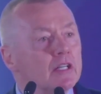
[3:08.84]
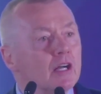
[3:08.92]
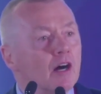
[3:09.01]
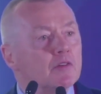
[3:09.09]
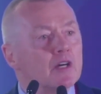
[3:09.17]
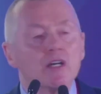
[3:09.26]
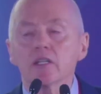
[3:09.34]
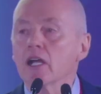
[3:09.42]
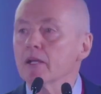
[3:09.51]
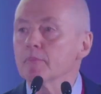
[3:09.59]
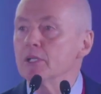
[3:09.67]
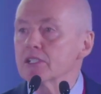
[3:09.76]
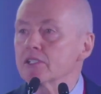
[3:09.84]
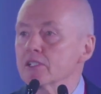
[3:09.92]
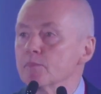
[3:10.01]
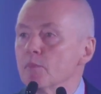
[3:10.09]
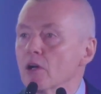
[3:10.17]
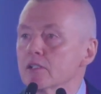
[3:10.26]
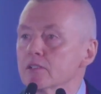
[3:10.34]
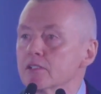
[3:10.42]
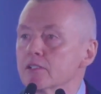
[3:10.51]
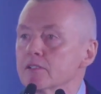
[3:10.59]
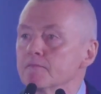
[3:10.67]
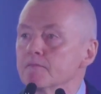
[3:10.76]
of airline business
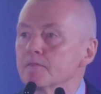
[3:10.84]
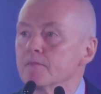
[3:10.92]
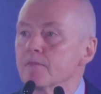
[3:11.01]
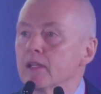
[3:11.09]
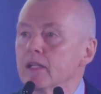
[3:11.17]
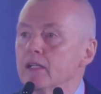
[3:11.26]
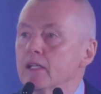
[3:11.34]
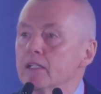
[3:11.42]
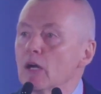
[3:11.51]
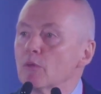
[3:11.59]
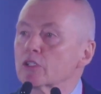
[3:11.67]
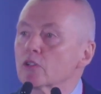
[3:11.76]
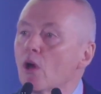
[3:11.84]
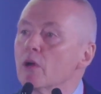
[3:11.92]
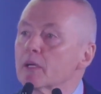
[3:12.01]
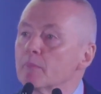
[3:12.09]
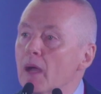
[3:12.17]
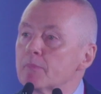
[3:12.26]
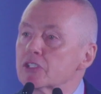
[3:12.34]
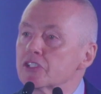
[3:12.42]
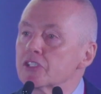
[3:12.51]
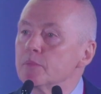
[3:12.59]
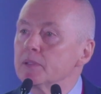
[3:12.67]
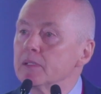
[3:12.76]
models. Now, with growing
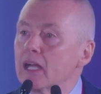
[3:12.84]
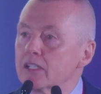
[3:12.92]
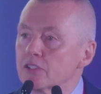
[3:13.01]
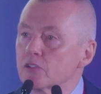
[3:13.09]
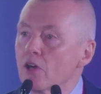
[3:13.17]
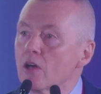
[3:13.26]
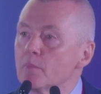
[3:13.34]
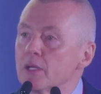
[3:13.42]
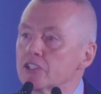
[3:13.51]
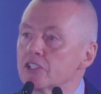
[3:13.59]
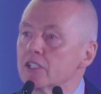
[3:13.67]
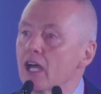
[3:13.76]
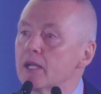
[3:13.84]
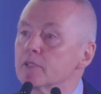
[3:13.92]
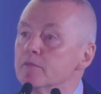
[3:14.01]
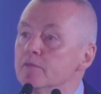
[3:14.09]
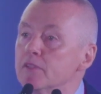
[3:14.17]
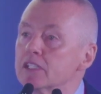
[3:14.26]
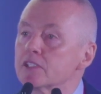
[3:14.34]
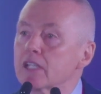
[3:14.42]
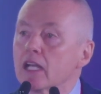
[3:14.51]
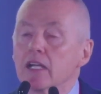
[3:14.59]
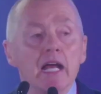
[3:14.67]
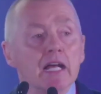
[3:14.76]
membership and a strong mission, I am convinced
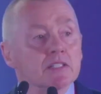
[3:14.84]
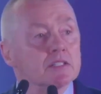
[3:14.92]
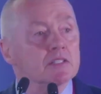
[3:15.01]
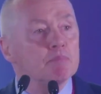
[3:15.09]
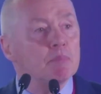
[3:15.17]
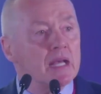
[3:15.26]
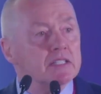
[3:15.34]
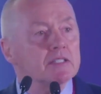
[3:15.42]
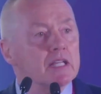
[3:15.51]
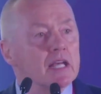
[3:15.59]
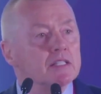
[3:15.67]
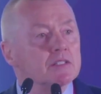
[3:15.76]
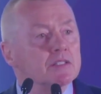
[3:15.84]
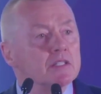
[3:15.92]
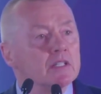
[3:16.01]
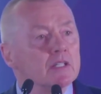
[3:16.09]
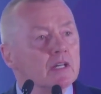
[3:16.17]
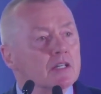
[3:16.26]
that IATA's best days are